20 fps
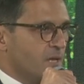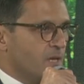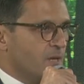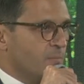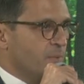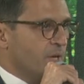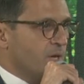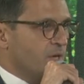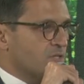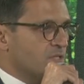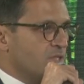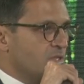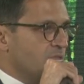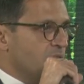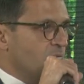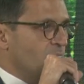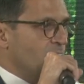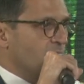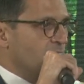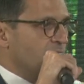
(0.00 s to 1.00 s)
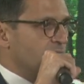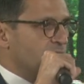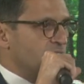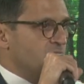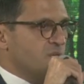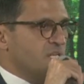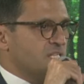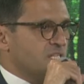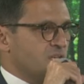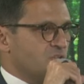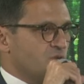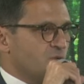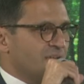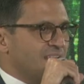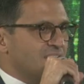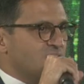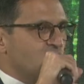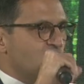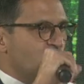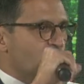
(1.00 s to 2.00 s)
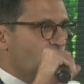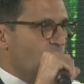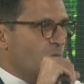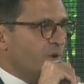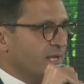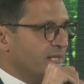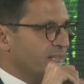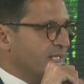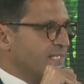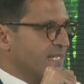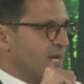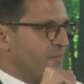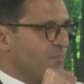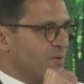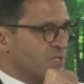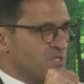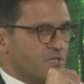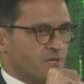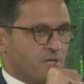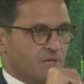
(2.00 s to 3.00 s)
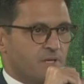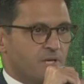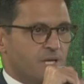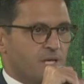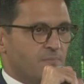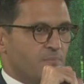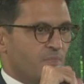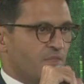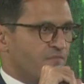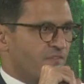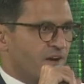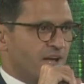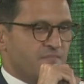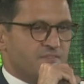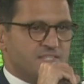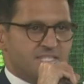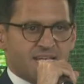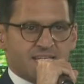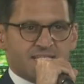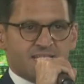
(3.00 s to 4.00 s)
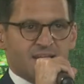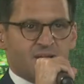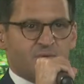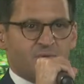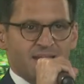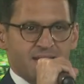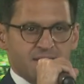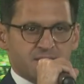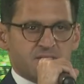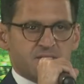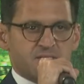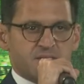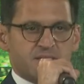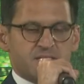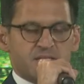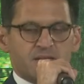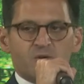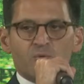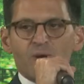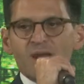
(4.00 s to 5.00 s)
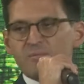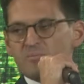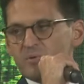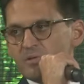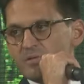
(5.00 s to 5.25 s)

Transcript: Because what the trees are doing is lowering the temperature 5-6 degrees. It's incredible,